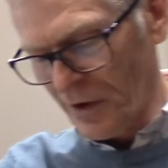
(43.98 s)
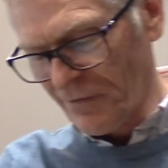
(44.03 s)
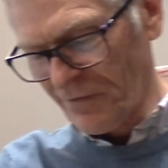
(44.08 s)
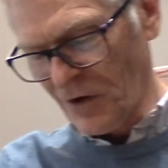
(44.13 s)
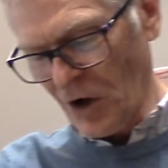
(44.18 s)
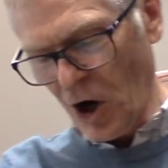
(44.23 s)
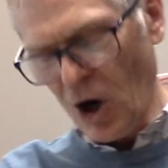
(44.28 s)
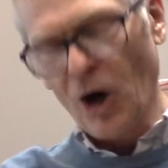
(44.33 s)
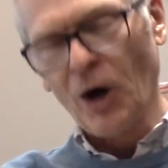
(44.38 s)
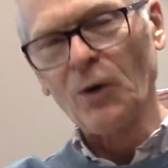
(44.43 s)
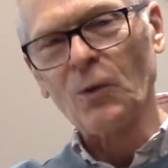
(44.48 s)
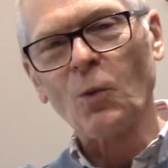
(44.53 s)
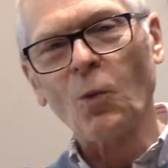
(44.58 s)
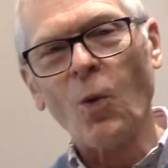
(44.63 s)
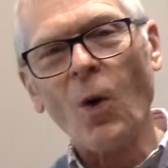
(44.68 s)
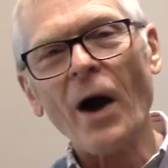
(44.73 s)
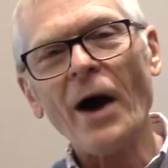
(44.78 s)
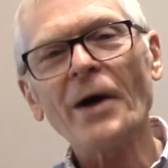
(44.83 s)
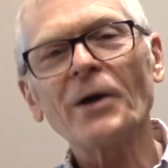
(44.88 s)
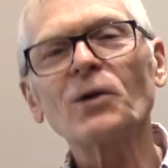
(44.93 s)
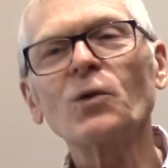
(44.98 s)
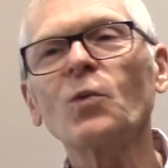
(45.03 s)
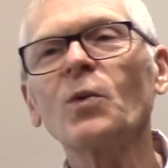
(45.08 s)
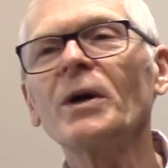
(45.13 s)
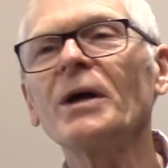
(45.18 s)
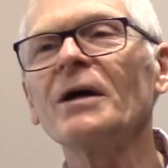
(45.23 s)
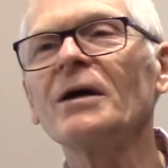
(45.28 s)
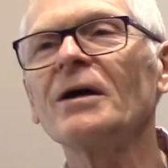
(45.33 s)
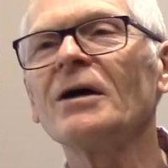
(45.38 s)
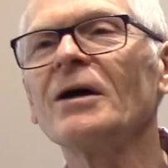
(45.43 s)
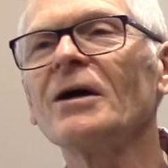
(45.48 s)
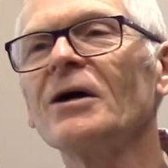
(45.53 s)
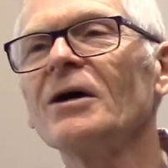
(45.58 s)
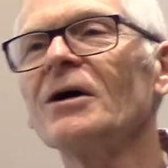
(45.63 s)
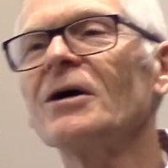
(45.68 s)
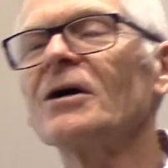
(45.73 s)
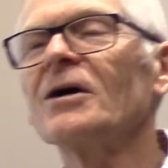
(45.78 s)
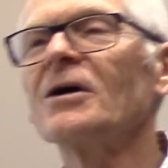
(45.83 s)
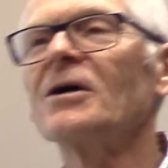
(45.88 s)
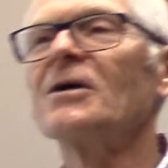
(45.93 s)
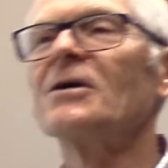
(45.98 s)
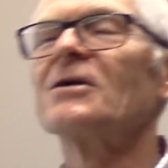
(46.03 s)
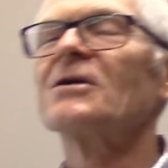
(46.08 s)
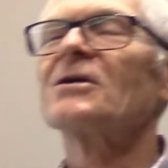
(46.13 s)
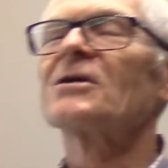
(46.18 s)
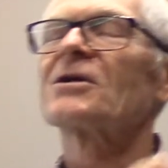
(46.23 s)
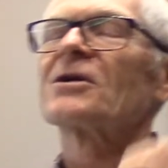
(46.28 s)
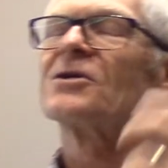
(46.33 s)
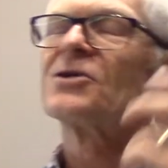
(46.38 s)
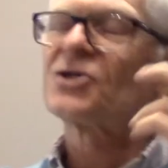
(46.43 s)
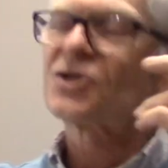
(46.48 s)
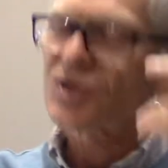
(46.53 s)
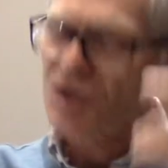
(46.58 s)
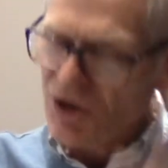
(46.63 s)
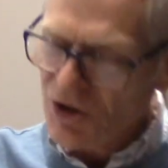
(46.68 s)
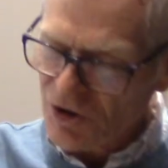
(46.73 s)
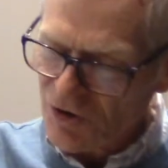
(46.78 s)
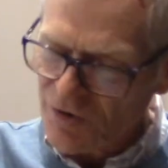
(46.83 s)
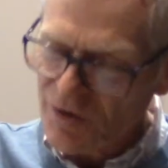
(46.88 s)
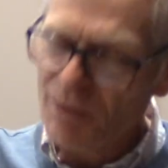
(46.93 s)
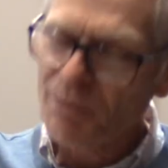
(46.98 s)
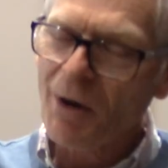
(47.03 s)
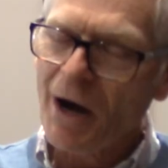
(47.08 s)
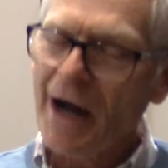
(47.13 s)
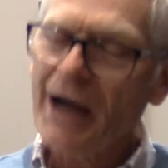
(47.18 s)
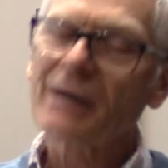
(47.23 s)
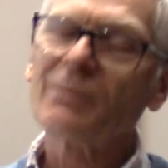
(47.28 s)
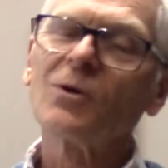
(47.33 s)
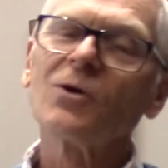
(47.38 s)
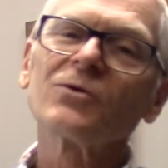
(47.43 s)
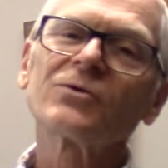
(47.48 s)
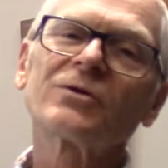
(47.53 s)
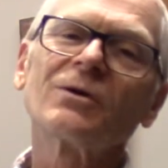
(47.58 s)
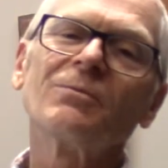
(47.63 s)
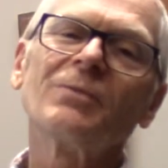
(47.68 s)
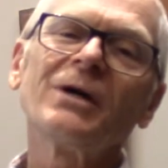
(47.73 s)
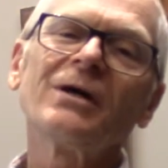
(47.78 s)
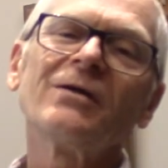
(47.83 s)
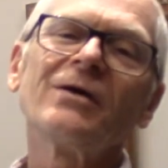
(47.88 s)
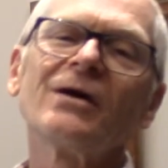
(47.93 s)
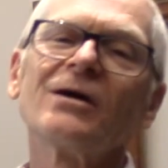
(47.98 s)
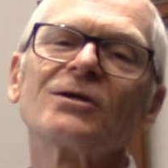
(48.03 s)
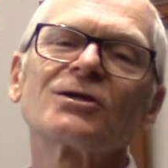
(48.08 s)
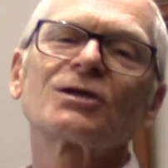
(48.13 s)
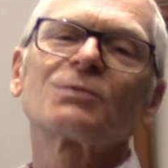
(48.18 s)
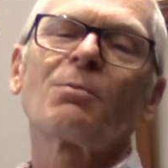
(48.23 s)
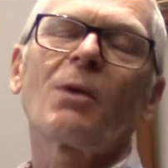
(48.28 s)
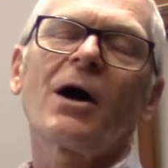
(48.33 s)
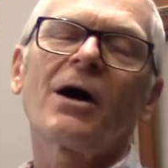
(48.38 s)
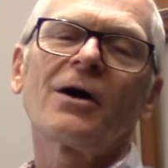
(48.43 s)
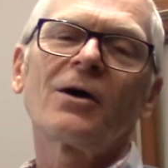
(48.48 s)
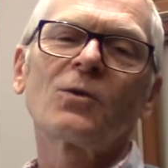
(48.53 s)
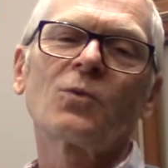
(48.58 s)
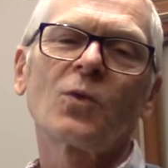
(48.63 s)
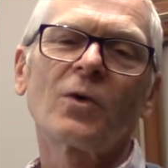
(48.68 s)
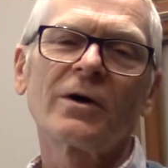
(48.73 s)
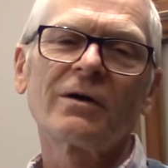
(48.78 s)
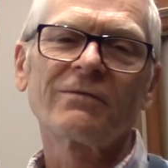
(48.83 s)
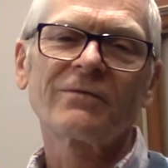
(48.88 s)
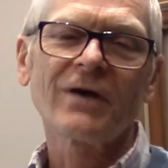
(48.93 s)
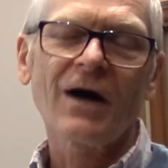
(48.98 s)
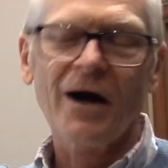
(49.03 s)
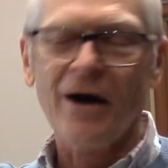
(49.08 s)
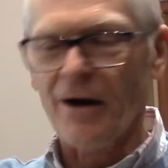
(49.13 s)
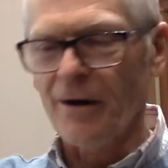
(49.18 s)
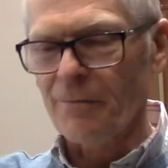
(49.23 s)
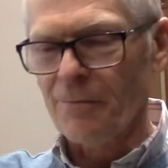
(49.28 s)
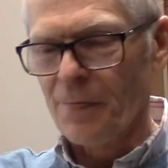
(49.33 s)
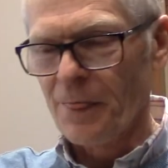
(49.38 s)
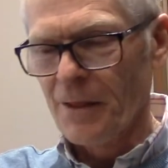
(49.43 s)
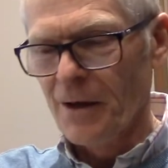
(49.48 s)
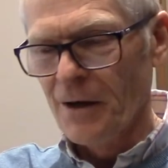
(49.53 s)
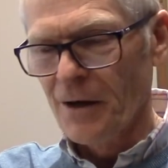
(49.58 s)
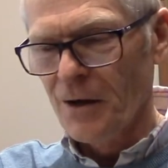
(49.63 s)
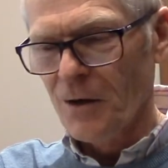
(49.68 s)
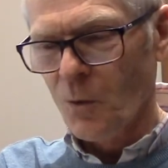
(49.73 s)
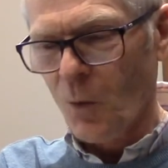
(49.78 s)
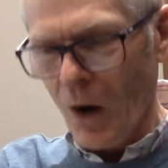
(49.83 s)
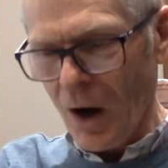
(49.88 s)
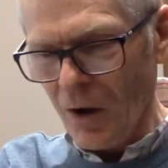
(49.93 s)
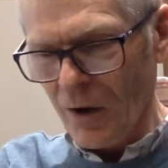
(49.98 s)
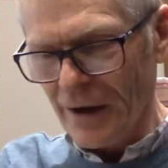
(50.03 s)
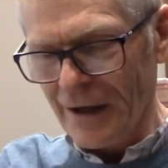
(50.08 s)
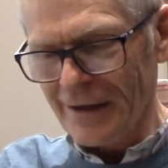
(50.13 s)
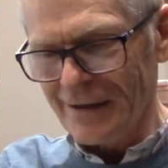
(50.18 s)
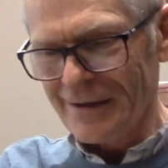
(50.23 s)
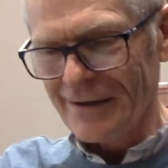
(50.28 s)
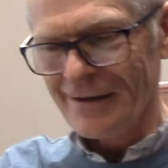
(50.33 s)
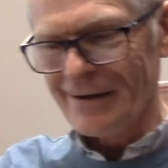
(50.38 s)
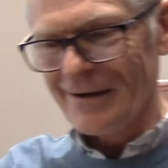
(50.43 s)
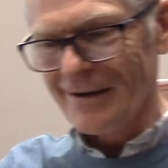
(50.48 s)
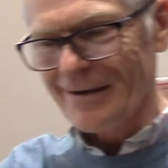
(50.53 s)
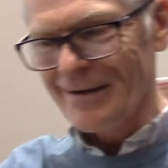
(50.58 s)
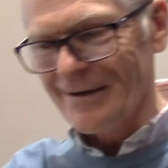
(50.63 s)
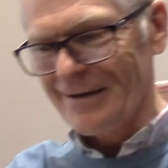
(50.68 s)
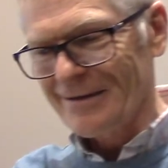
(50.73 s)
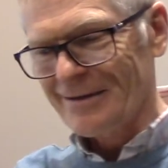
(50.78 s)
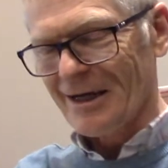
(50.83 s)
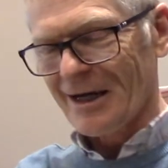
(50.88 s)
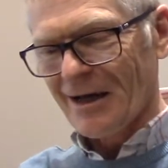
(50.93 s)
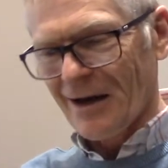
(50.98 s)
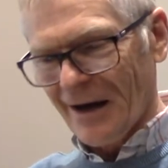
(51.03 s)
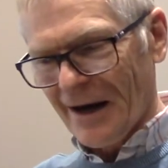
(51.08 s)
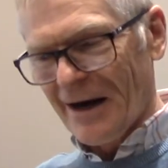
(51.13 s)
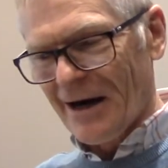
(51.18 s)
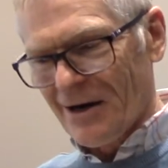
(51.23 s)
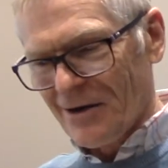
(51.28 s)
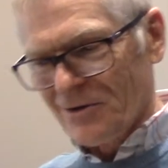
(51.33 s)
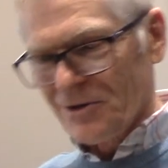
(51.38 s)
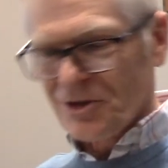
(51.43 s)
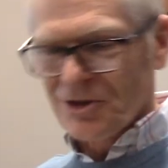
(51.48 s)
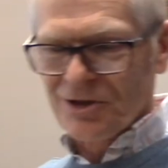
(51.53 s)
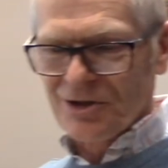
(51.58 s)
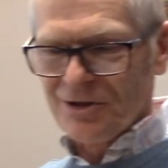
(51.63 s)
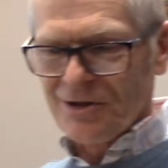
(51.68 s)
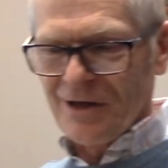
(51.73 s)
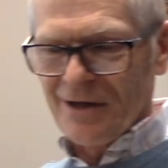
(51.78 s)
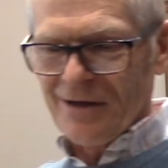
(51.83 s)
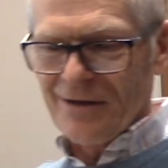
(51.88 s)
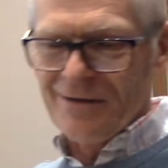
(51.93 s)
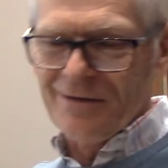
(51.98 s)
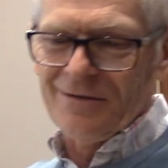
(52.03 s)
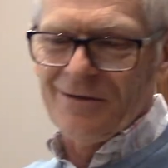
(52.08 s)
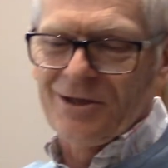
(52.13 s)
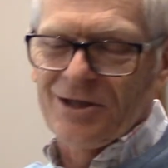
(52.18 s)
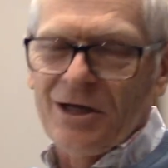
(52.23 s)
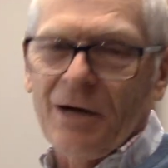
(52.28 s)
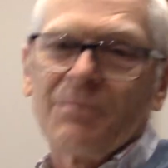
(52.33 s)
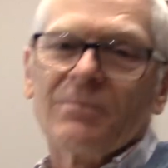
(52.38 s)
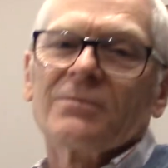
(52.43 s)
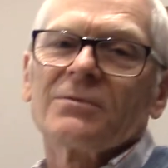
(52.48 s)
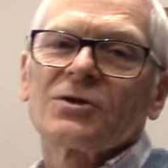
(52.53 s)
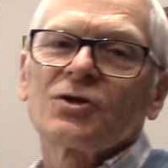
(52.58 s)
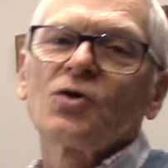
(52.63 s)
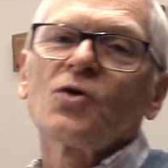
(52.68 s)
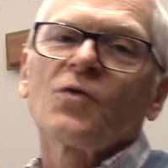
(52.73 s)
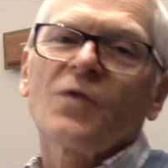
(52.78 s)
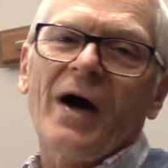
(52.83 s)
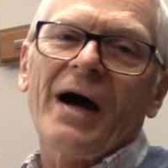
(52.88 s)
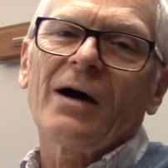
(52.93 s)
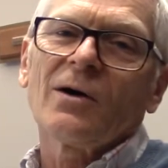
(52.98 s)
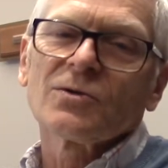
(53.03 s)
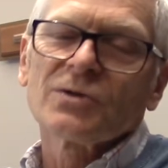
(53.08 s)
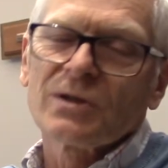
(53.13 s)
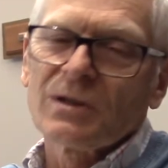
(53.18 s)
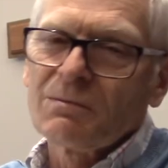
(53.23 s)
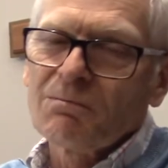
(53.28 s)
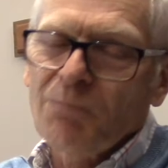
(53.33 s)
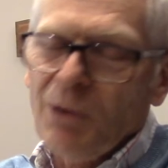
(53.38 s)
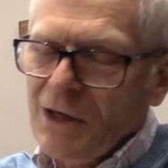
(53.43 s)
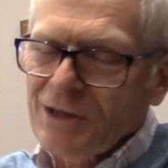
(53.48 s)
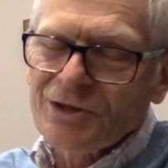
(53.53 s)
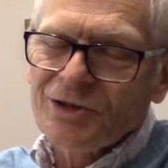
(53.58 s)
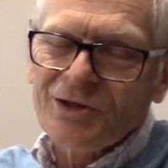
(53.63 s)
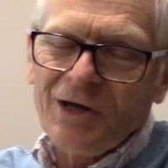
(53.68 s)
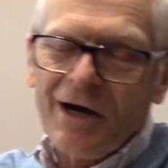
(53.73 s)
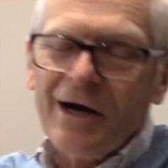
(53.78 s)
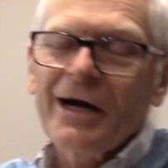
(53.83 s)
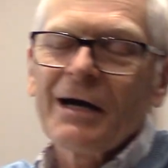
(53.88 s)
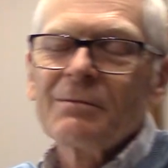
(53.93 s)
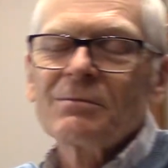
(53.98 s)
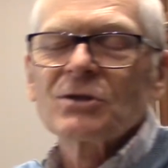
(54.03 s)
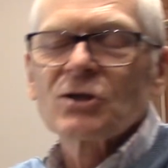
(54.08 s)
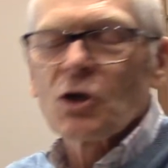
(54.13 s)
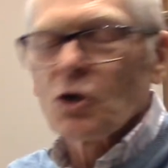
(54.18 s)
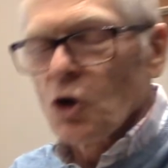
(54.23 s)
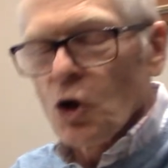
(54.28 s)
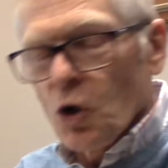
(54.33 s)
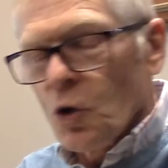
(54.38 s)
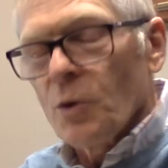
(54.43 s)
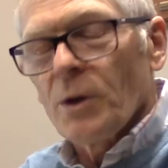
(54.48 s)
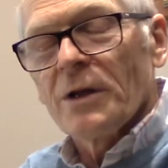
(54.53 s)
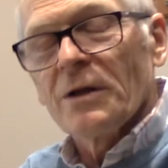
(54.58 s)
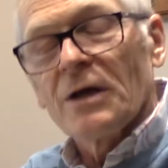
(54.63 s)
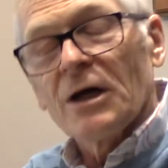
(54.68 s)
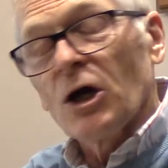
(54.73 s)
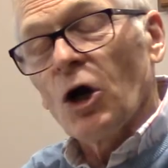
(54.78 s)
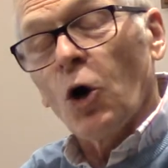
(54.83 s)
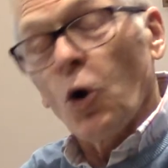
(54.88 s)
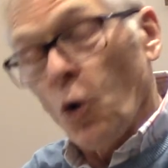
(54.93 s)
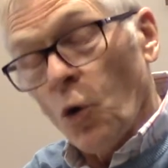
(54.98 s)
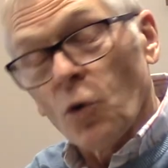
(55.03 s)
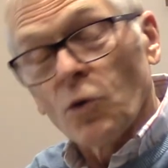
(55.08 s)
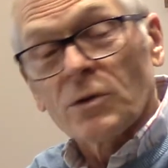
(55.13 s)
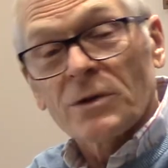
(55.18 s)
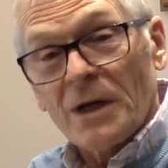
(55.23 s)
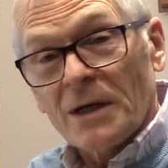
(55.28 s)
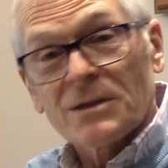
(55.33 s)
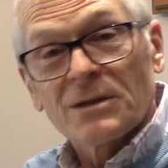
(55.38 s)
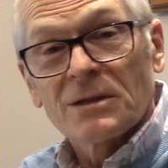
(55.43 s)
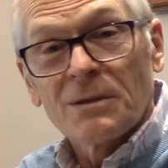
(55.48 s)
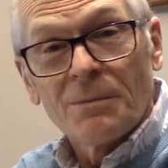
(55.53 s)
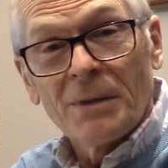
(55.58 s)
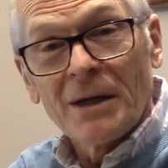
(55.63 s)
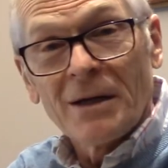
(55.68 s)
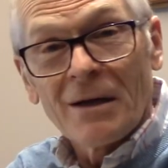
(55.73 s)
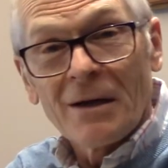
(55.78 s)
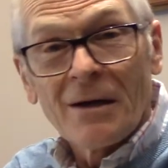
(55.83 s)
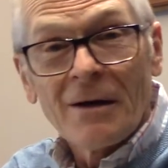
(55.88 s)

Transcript: of God. Why do we consider the Bible to be the inspired Word of God? Well, it declares some 2,000 plus times alone in the Old Testament